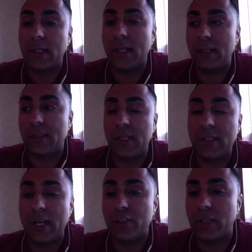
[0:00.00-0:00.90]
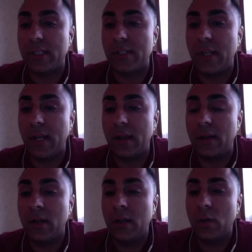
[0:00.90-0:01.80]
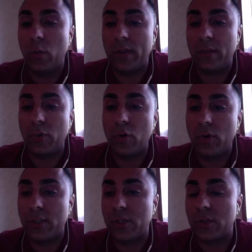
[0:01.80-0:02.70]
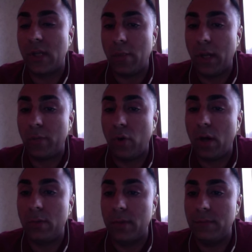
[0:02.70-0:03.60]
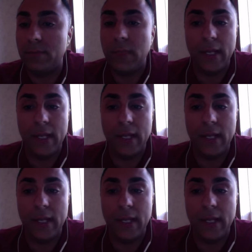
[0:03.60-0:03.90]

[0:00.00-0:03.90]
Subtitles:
That listing is actually sitting with the brokerage, so it's not my problem.